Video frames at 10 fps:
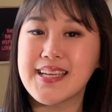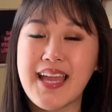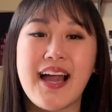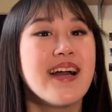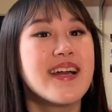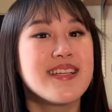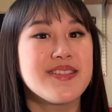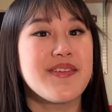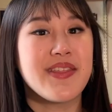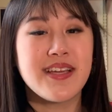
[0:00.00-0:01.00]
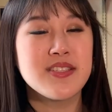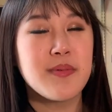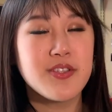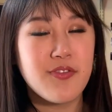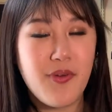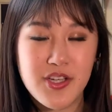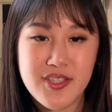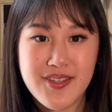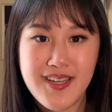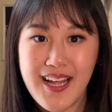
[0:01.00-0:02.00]
yeah. So thanks so much for
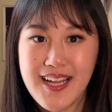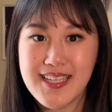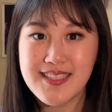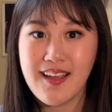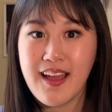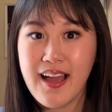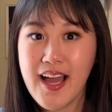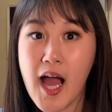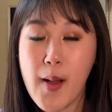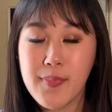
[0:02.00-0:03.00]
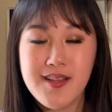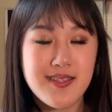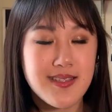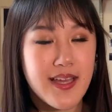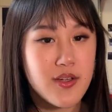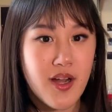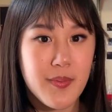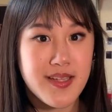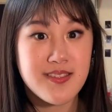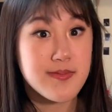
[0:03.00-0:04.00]
watching, you guys. Please like,
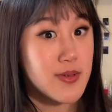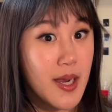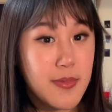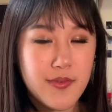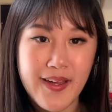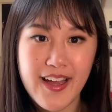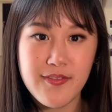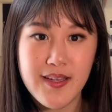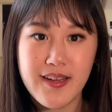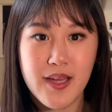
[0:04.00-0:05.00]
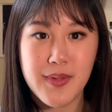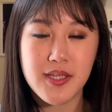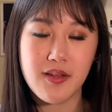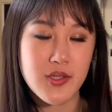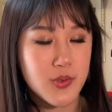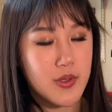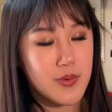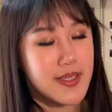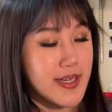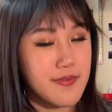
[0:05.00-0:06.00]
comment, subscribe if you haven't. I make law school
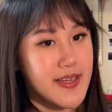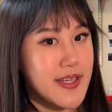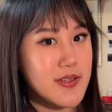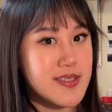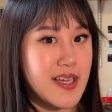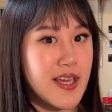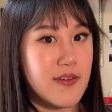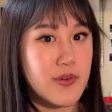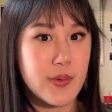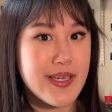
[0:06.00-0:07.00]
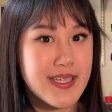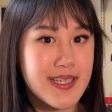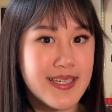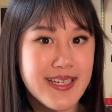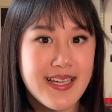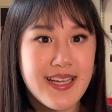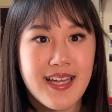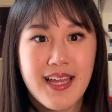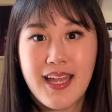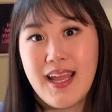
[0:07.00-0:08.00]
related videos every week,
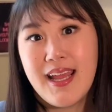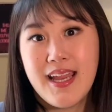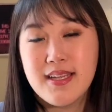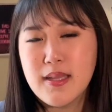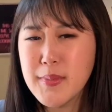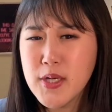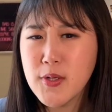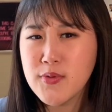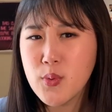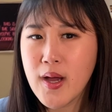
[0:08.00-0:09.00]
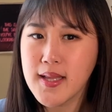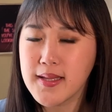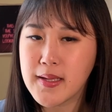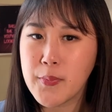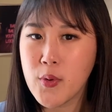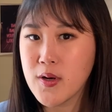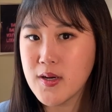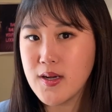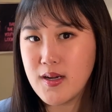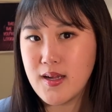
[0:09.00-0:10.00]
and let me know if you want like
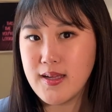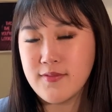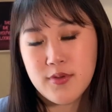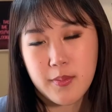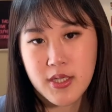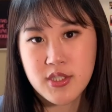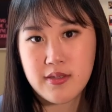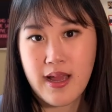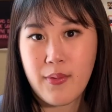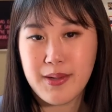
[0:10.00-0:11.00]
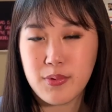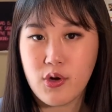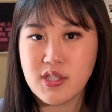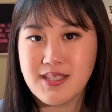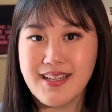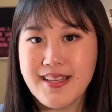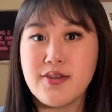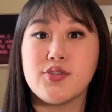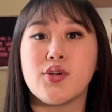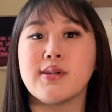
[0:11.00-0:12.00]
more information on how I approach
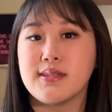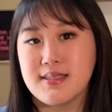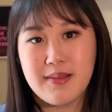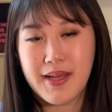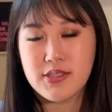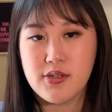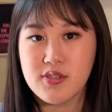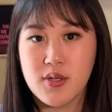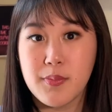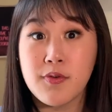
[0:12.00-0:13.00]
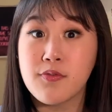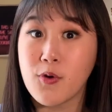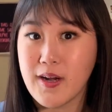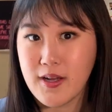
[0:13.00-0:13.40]
studying during the semester, so before